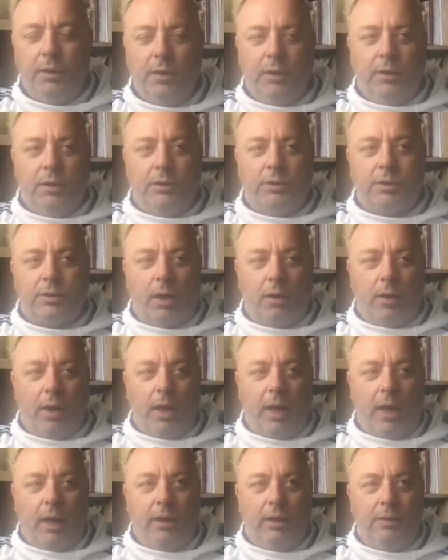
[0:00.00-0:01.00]
So
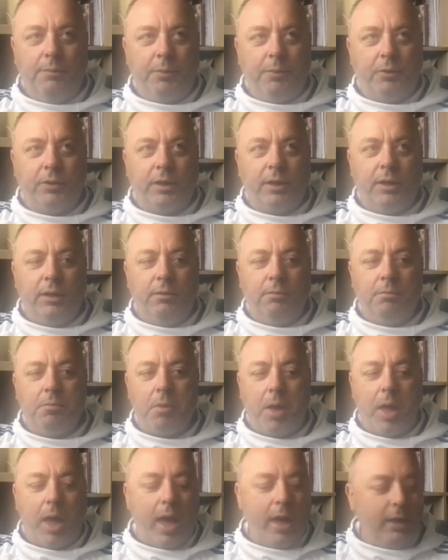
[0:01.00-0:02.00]
anybody,
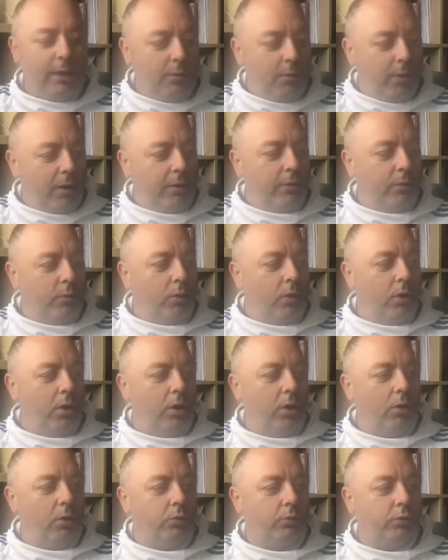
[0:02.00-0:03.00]
anywhere in the
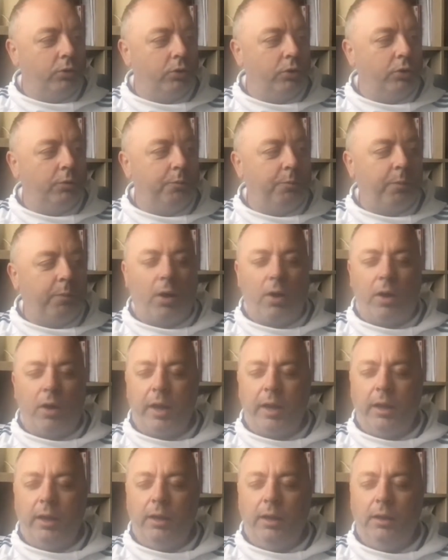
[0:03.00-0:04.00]
world could
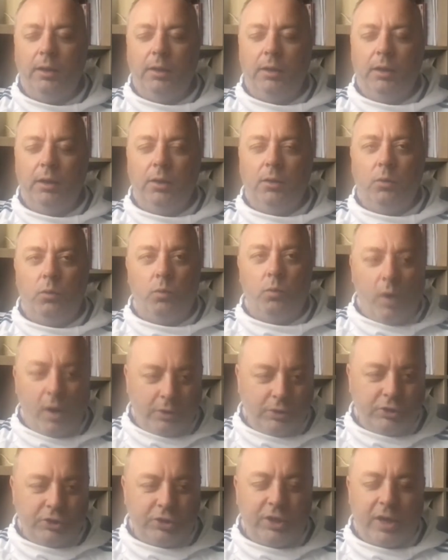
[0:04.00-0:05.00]
buy
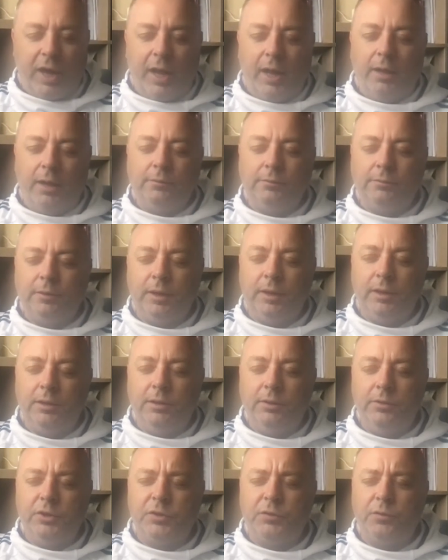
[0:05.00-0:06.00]
1 share in
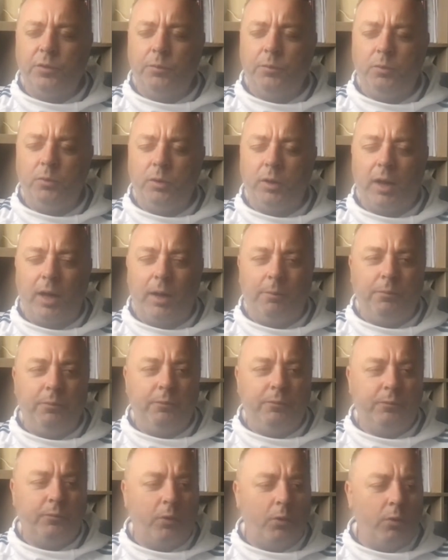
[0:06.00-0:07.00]
Lewes Football Club
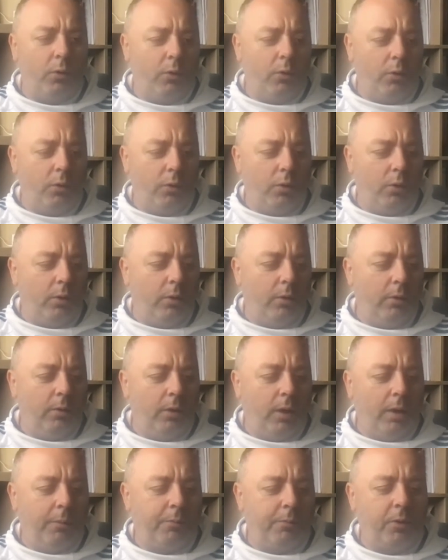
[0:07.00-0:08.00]
for
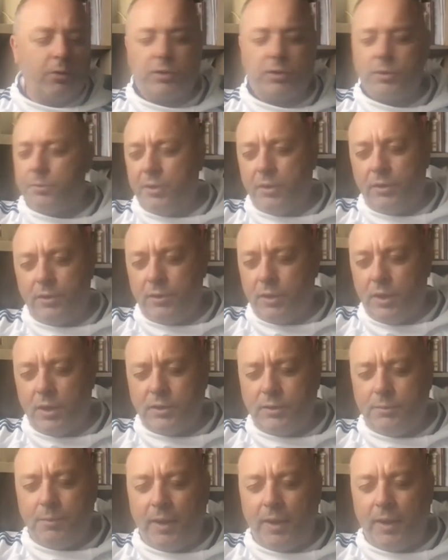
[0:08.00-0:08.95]
approximately £30.